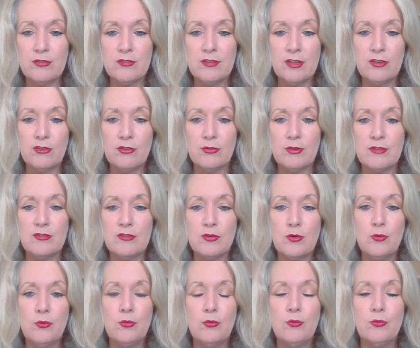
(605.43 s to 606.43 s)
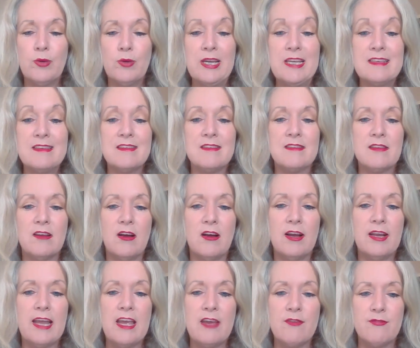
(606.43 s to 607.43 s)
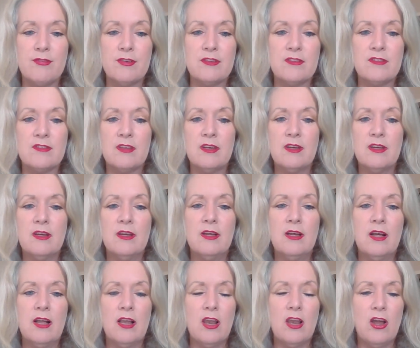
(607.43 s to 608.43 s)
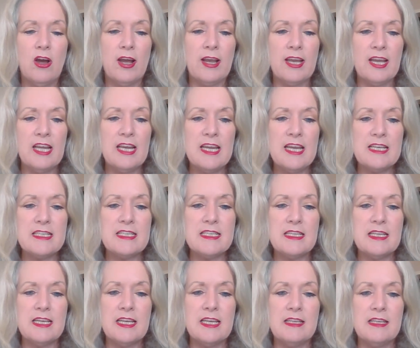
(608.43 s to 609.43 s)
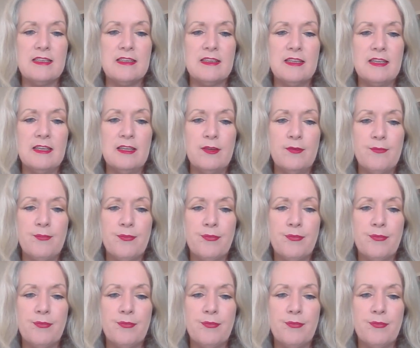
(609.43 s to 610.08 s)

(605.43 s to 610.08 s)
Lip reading: century school redesign efforts like Connect ED,